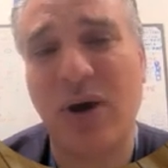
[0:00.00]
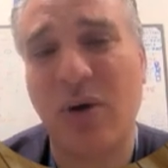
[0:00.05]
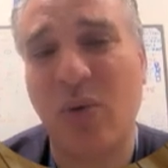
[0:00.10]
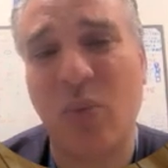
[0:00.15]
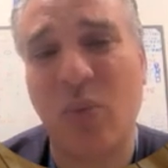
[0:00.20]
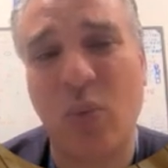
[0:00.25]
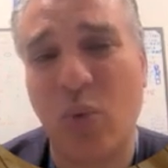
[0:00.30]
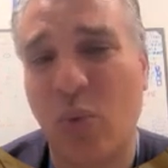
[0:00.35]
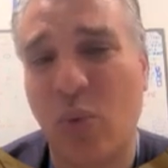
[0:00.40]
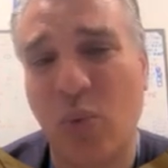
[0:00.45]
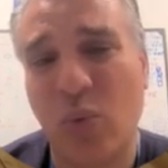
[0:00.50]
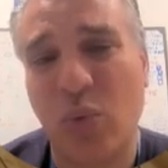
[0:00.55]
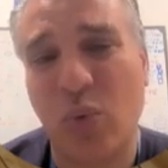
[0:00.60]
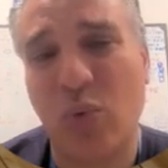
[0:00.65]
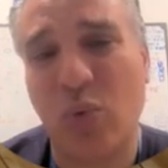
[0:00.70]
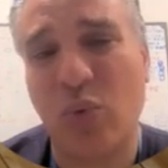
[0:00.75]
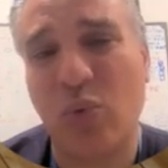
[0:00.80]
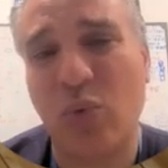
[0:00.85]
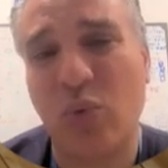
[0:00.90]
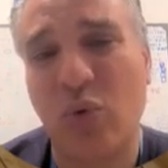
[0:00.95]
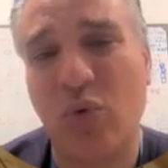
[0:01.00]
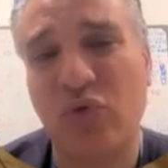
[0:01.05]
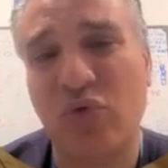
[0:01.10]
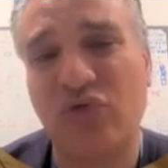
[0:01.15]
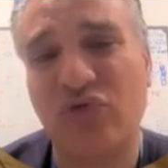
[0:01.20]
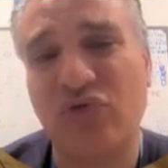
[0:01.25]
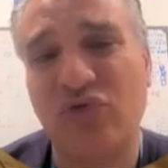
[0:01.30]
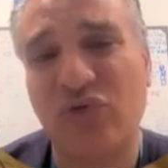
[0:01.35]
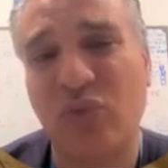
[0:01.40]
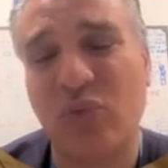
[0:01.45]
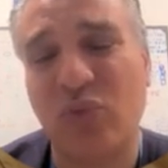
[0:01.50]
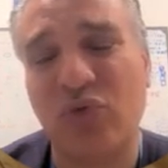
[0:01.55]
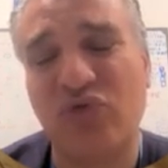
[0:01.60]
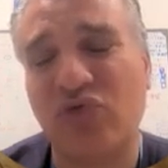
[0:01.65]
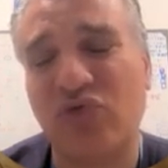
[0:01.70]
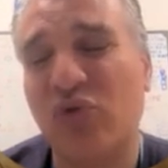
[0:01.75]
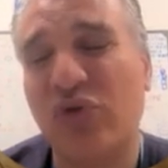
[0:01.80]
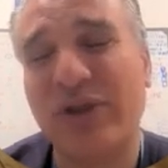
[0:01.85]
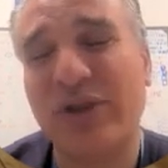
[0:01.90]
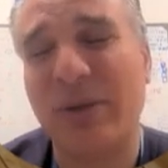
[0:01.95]
was
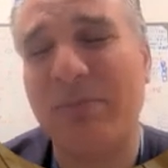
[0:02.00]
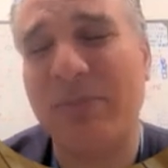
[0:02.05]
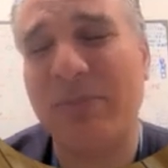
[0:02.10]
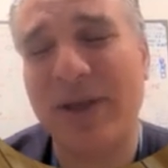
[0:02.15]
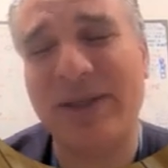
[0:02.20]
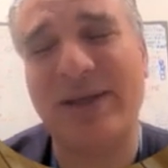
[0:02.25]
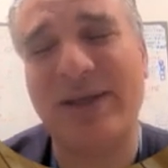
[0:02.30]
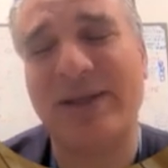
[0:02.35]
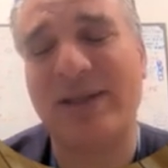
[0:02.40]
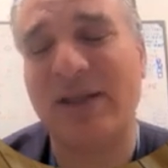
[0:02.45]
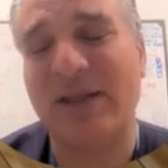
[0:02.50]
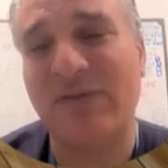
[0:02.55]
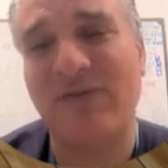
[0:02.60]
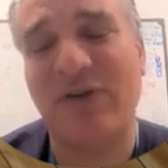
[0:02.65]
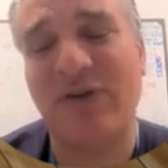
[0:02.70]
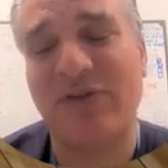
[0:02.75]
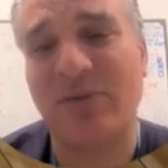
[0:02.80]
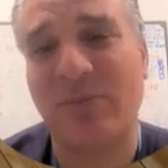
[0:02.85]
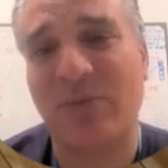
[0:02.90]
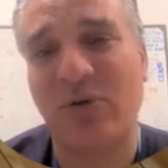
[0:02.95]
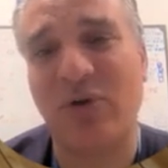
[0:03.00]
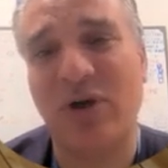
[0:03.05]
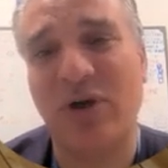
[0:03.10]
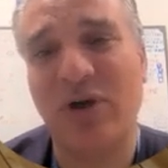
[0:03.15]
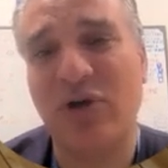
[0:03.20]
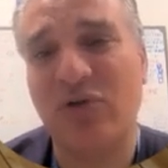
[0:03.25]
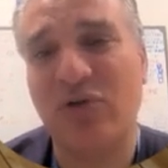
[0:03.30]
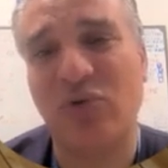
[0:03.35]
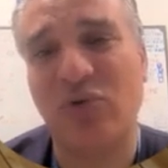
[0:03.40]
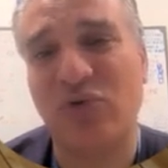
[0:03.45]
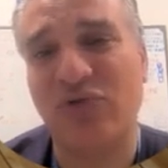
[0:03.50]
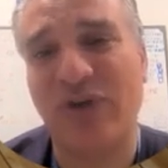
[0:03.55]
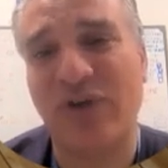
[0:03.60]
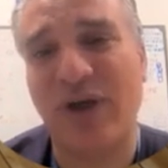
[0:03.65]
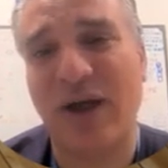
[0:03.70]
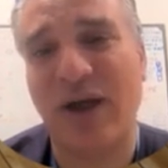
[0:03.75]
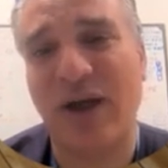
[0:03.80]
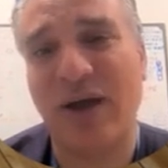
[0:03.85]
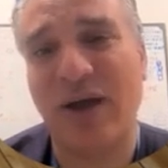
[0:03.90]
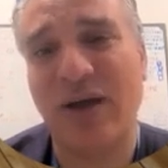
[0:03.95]
not immediately visible to
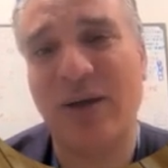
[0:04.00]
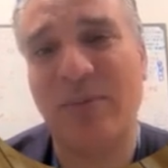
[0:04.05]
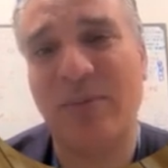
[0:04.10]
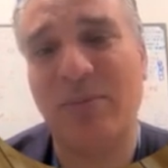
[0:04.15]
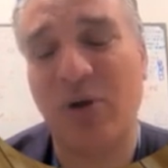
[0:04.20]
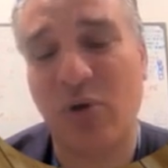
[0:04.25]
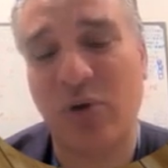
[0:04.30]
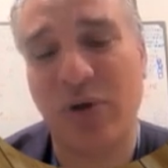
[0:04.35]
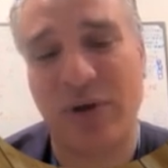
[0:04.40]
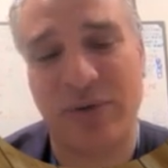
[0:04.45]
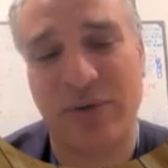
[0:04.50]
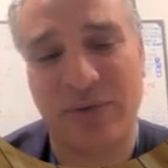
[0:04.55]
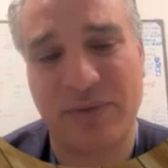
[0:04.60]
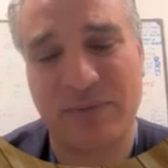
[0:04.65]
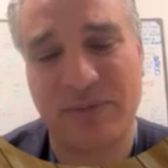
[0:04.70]
the blocker.